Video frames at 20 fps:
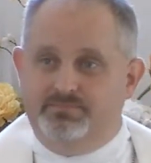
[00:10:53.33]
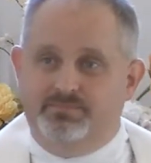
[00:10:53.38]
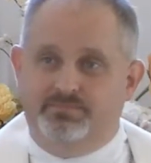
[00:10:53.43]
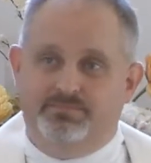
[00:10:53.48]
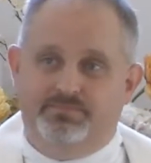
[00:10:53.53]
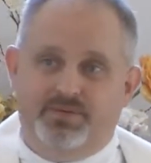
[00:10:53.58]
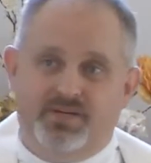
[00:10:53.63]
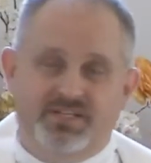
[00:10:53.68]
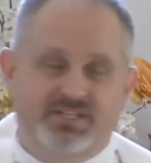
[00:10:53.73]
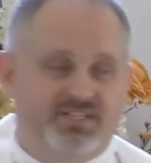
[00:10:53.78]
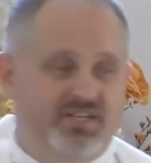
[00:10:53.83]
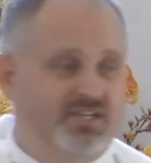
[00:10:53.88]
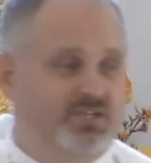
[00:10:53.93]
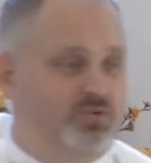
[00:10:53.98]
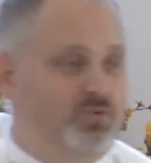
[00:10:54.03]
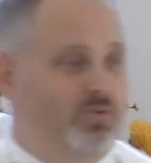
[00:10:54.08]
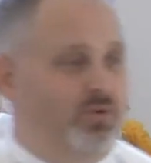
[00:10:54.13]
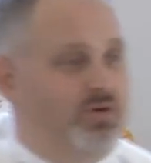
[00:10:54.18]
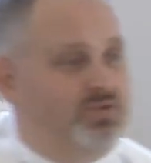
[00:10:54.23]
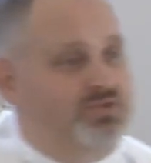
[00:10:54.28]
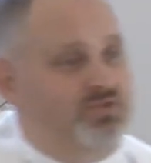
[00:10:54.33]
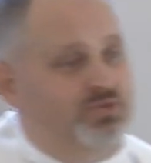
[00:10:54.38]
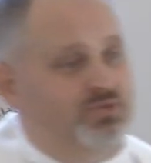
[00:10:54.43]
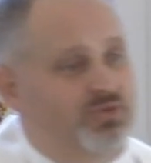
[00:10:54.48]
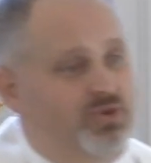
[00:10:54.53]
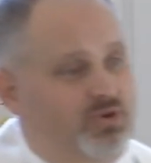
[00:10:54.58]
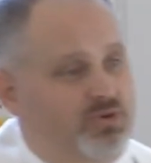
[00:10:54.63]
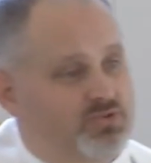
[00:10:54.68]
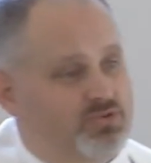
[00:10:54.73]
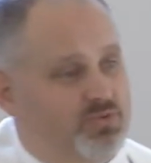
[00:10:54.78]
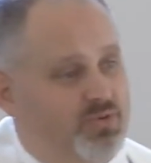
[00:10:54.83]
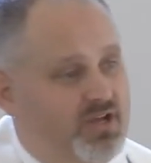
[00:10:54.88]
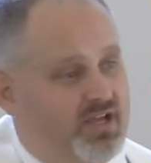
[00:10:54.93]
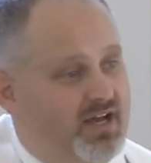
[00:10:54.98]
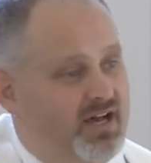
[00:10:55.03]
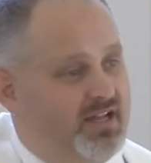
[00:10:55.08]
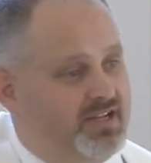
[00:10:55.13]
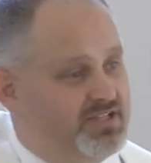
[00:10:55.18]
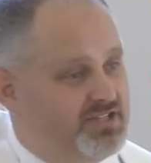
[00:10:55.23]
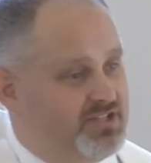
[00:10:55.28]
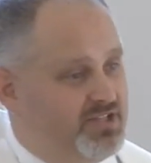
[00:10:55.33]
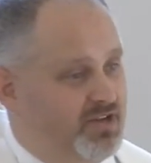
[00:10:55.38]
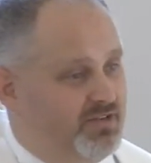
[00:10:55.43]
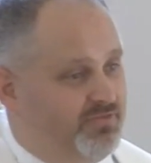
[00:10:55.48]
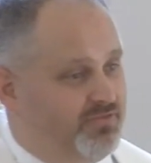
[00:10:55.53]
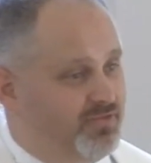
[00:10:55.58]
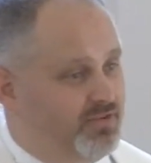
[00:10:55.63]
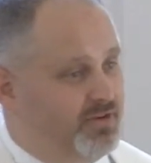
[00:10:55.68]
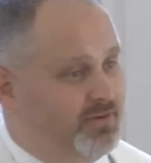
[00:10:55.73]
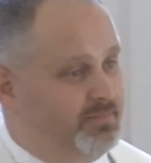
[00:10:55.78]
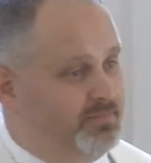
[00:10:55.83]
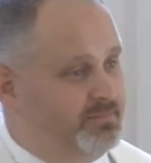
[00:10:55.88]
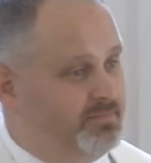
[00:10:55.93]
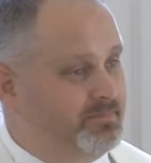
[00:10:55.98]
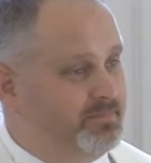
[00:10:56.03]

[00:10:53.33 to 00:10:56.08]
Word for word: But a saint who also knows what God has done for him.